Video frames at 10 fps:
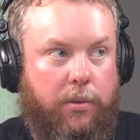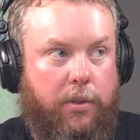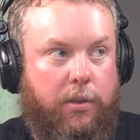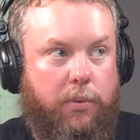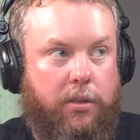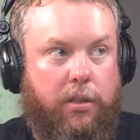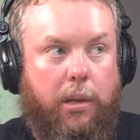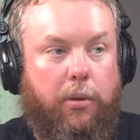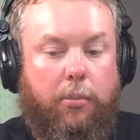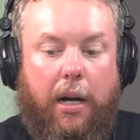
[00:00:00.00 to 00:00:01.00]
So this one's
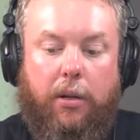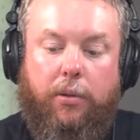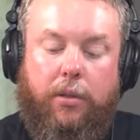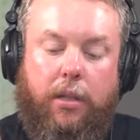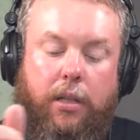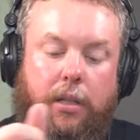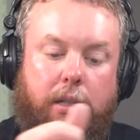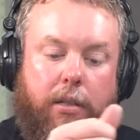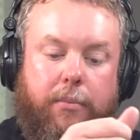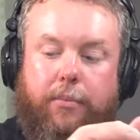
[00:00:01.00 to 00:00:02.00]
double barreled,
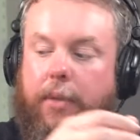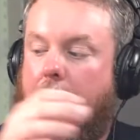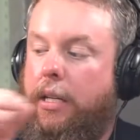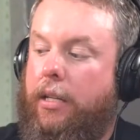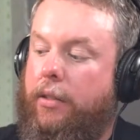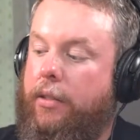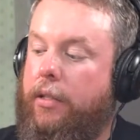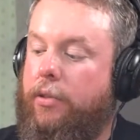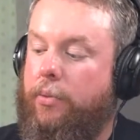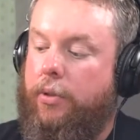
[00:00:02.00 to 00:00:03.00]
and then
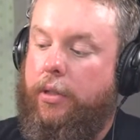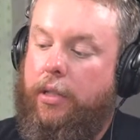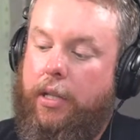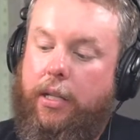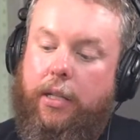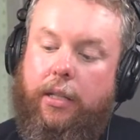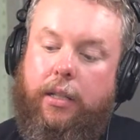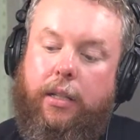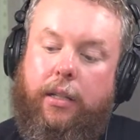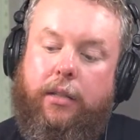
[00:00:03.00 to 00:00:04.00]
this one
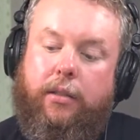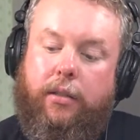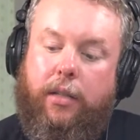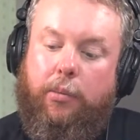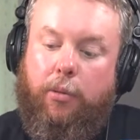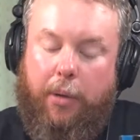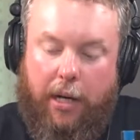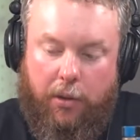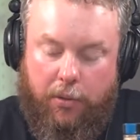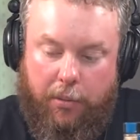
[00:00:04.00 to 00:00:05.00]
is double
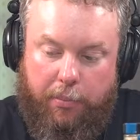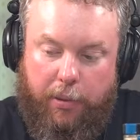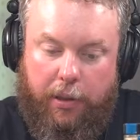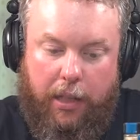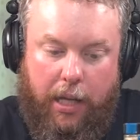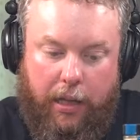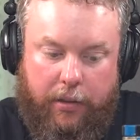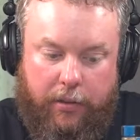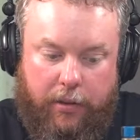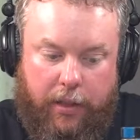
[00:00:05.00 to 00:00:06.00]
barreled,
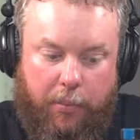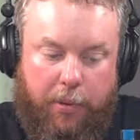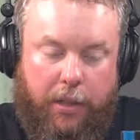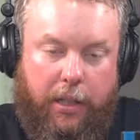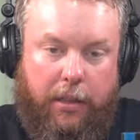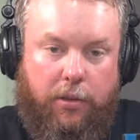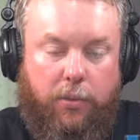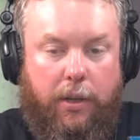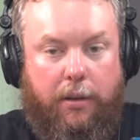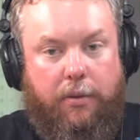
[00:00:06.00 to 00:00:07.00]
plus they put it
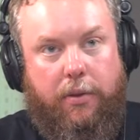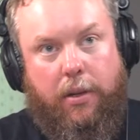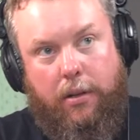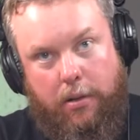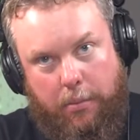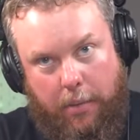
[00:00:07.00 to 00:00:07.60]
into a third